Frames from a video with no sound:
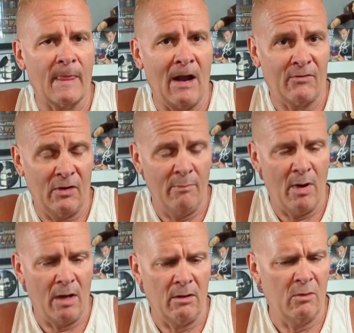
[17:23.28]
After I
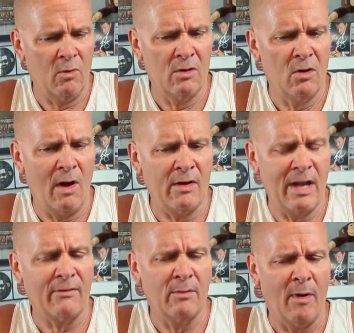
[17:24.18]
bottled,
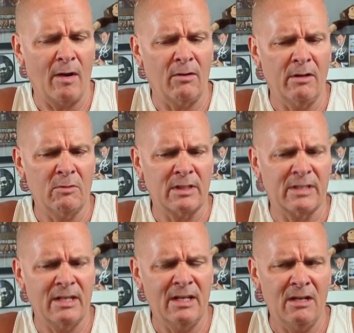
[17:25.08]
after I bottled it. Was it
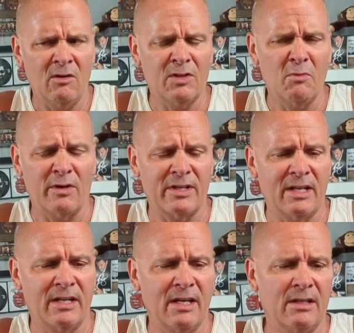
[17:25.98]
10 days? No, it's more than
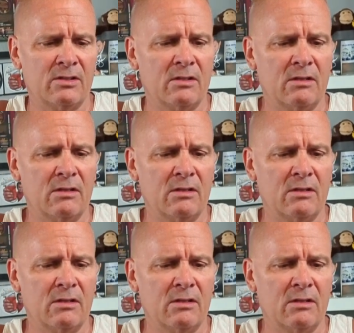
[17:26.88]
10 days.